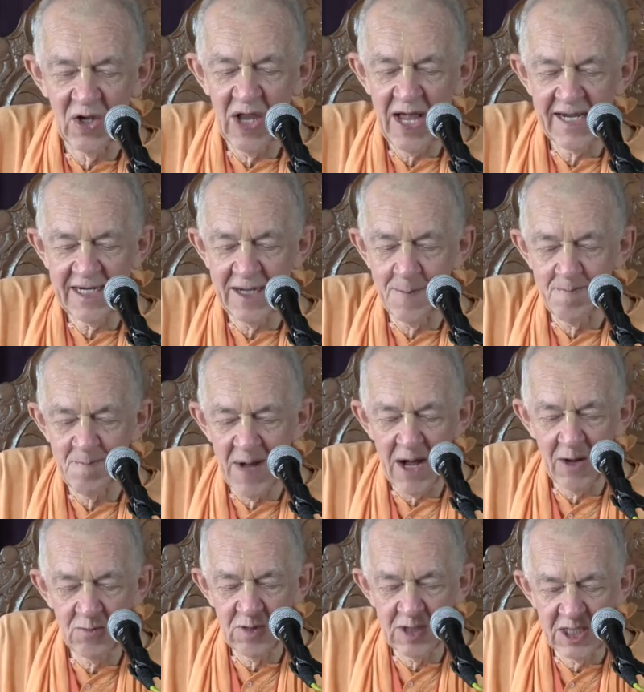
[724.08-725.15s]
like a
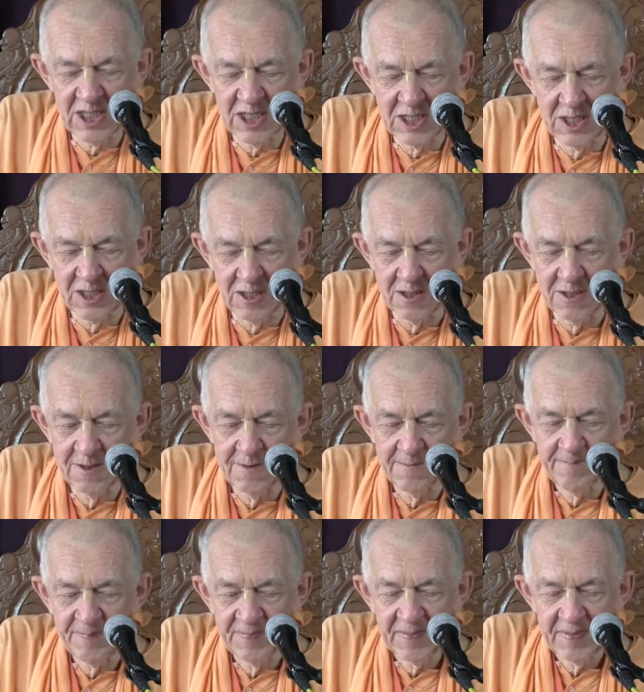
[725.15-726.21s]
mountain.
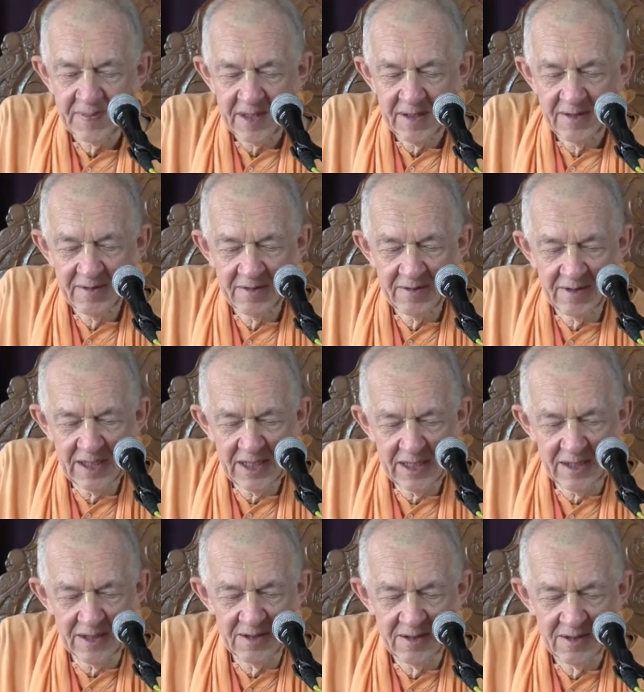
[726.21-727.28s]
Right?